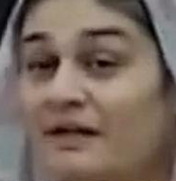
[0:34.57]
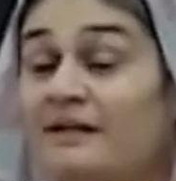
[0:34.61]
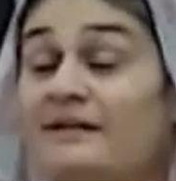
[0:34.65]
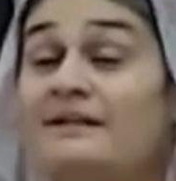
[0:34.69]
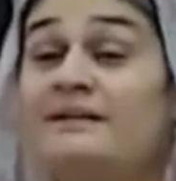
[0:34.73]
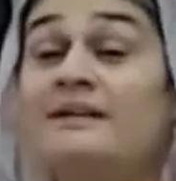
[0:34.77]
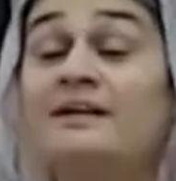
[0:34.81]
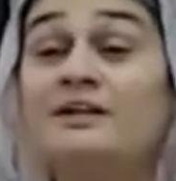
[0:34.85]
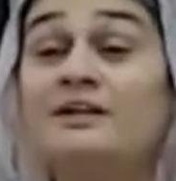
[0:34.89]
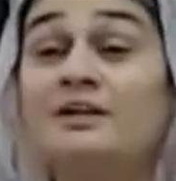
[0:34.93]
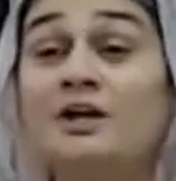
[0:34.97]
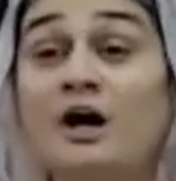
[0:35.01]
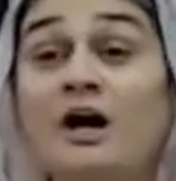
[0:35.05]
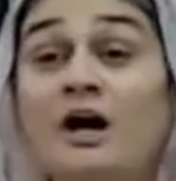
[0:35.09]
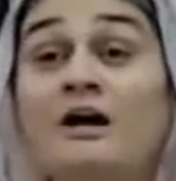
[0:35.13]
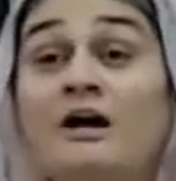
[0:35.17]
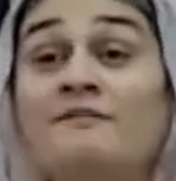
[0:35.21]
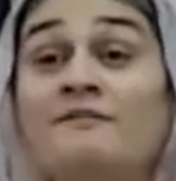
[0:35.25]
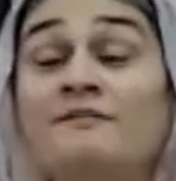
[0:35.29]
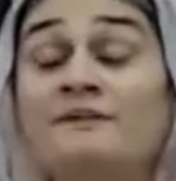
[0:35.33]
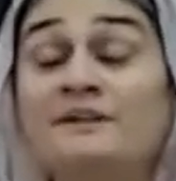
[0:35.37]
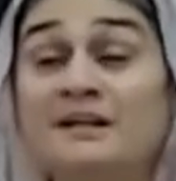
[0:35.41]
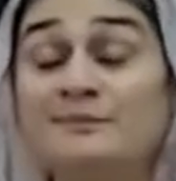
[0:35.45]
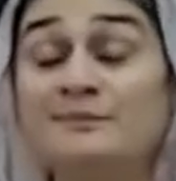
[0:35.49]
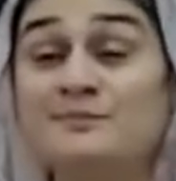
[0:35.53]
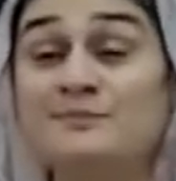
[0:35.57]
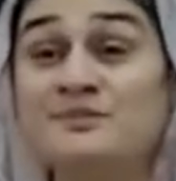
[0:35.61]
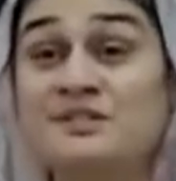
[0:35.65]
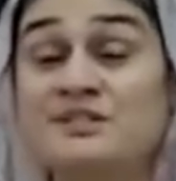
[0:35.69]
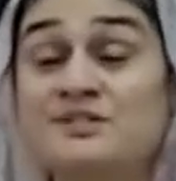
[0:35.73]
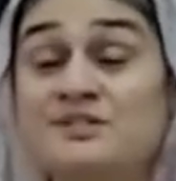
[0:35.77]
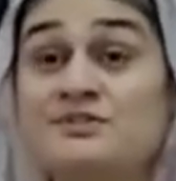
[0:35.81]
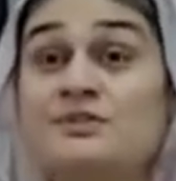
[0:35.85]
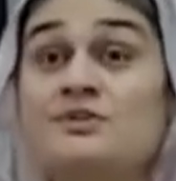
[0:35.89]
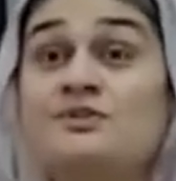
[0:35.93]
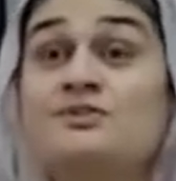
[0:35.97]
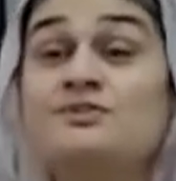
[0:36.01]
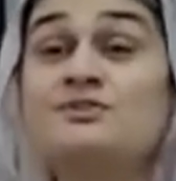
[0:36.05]
The law of
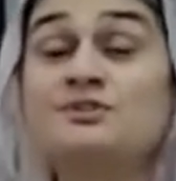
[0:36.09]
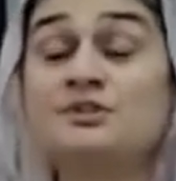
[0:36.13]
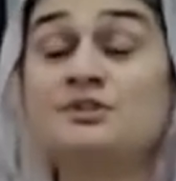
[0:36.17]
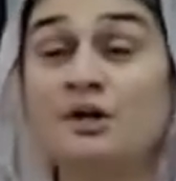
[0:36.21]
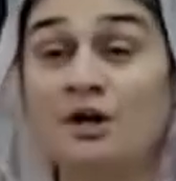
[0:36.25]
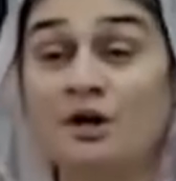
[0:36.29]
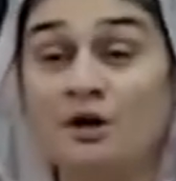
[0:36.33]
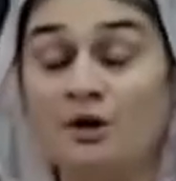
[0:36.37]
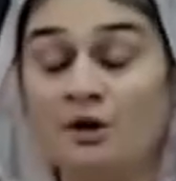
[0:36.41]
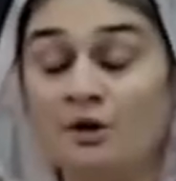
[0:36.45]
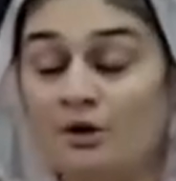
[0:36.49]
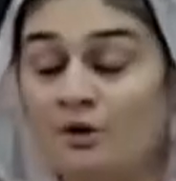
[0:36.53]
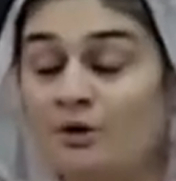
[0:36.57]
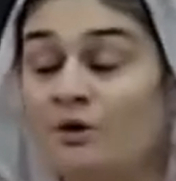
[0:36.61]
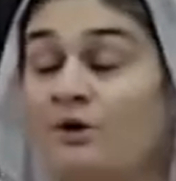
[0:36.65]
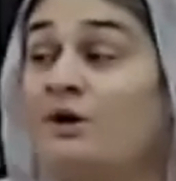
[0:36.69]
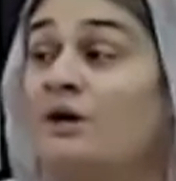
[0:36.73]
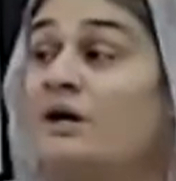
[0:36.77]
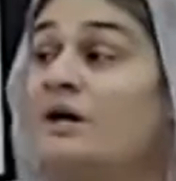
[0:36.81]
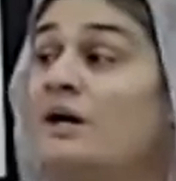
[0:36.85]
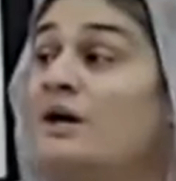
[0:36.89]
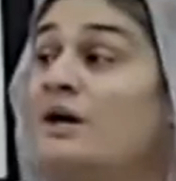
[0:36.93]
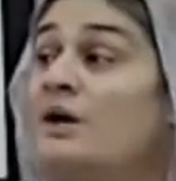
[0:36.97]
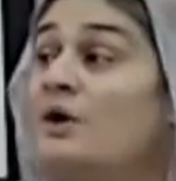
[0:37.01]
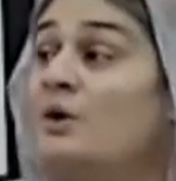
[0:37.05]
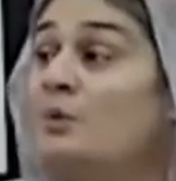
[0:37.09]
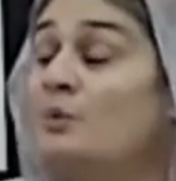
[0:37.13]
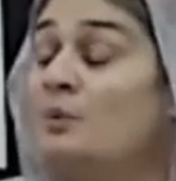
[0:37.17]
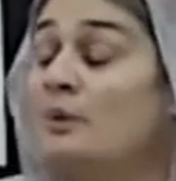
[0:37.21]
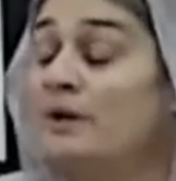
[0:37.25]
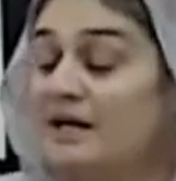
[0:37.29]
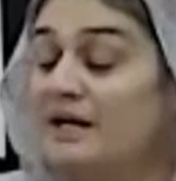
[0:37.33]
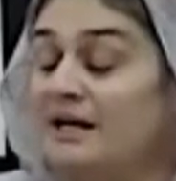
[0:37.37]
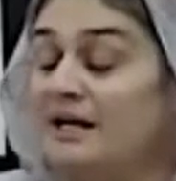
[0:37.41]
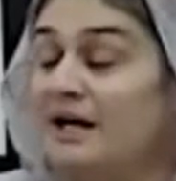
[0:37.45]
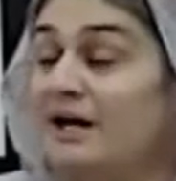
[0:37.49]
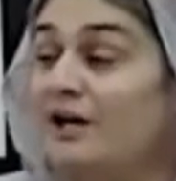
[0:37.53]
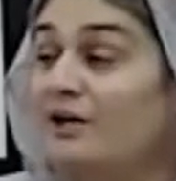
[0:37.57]
ellipses. So
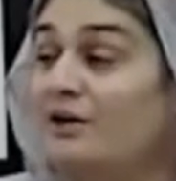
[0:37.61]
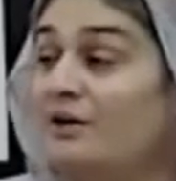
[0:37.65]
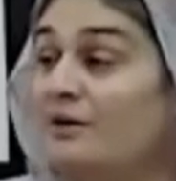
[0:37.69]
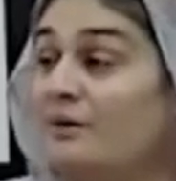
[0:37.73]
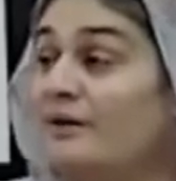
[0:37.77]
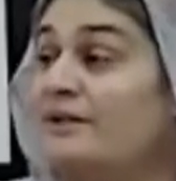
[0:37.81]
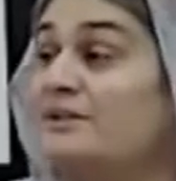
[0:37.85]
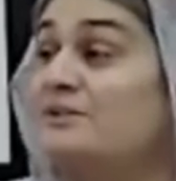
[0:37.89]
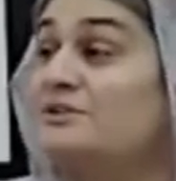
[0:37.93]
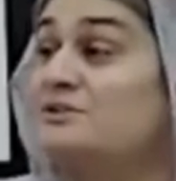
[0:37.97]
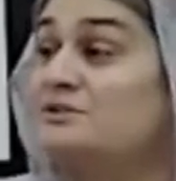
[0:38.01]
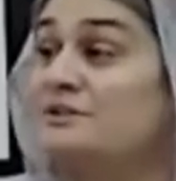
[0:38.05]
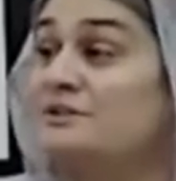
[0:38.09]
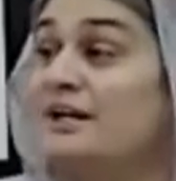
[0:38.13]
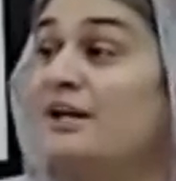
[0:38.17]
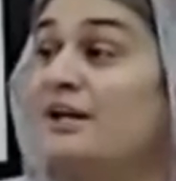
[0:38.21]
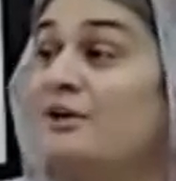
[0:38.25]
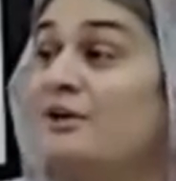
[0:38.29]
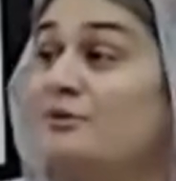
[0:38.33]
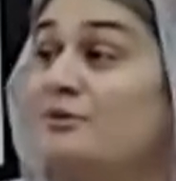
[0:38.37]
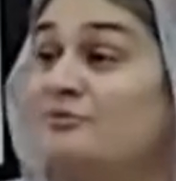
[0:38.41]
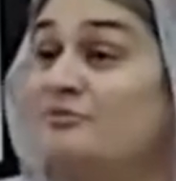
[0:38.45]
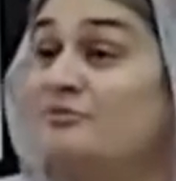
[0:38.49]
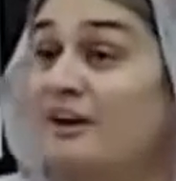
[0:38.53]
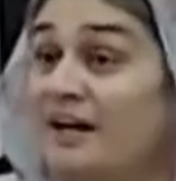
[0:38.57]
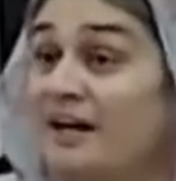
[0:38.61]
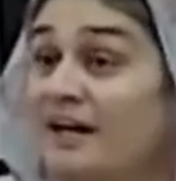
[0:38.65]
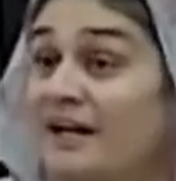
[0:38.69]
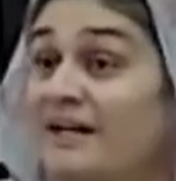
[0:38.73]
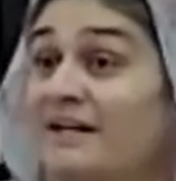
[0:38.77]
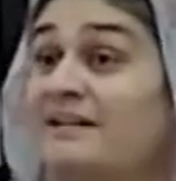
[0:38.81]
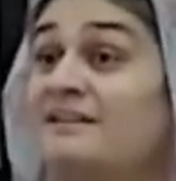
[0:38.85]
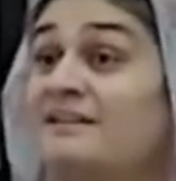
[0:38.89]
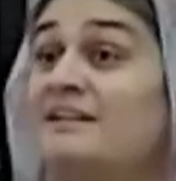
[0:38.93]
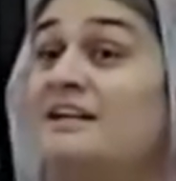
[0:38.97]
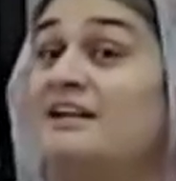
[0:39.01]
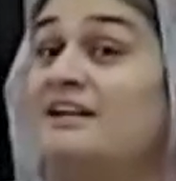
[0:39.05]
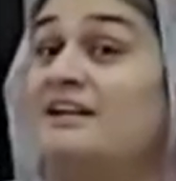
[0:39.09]
we are going to now
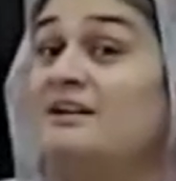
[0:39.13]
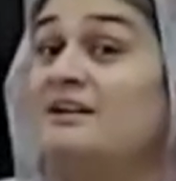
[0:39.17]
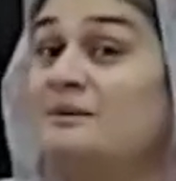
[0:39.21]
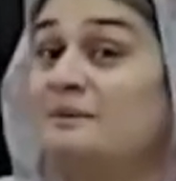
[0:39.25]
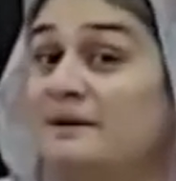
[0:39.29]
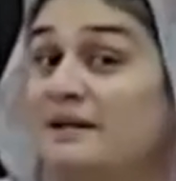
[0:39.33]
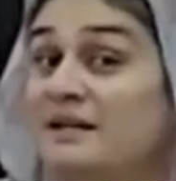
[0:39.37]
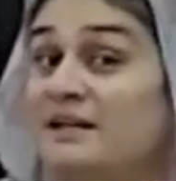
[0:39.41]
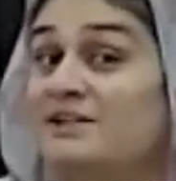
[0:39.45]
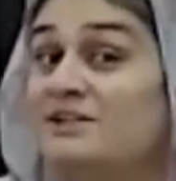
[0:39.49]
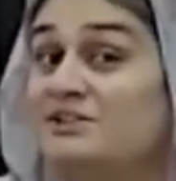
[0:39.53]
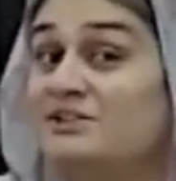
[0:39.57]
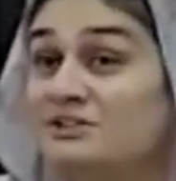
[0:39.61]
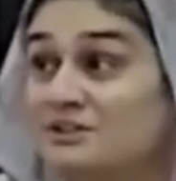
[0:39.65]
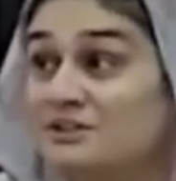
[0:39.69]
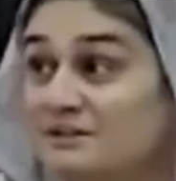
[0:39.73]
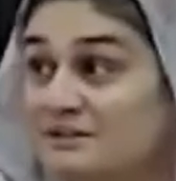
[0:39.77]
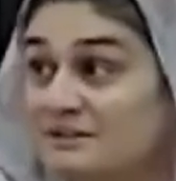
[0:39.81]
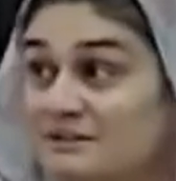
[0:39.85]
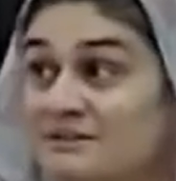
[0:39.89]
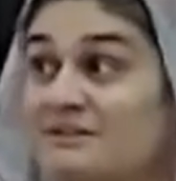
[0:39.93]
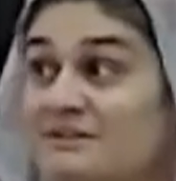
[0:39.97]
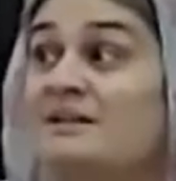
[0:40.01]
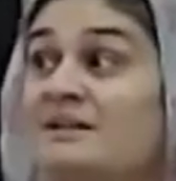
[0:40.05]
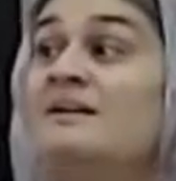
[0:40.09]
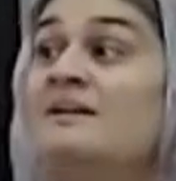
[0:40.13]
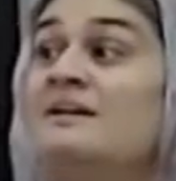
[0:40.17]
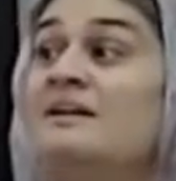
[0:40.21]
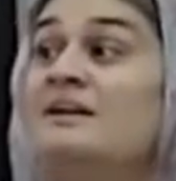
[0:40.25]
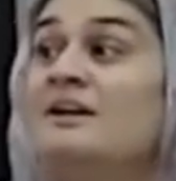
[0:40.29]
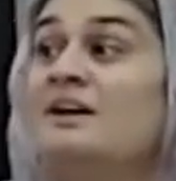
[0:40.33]
find the equation